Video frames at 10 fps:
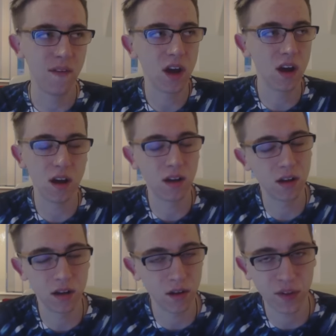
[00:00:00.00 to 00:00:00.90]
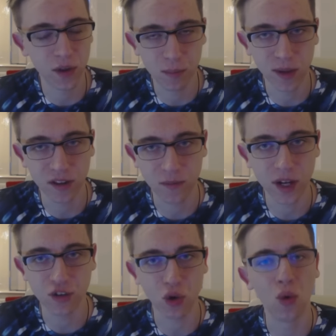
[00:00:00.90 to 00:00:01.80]
that a third place
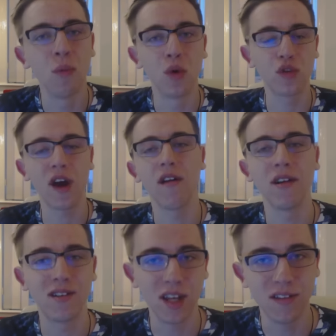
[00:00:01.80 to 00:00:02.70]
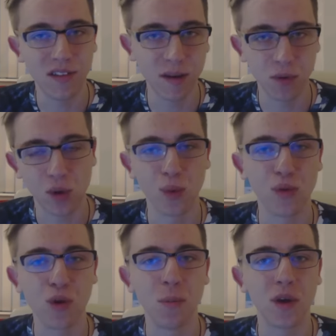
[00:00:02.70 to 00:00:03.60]
finish almost guarantees them to go
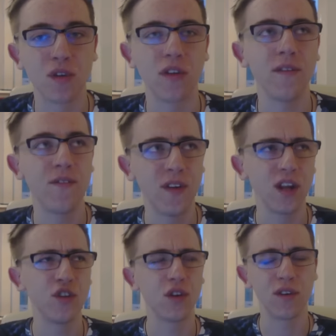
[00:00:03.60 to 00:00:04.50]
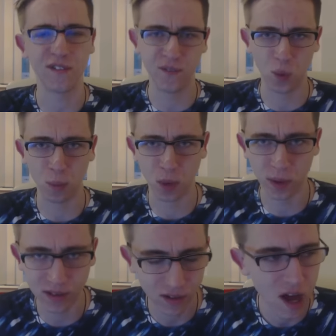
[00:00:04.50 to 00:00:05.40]
through because they finished on four
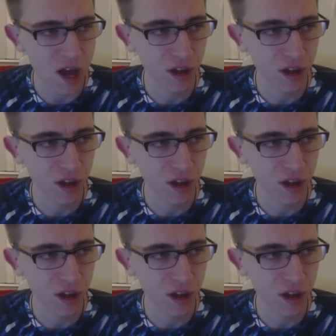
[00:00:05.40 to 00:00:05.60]
points.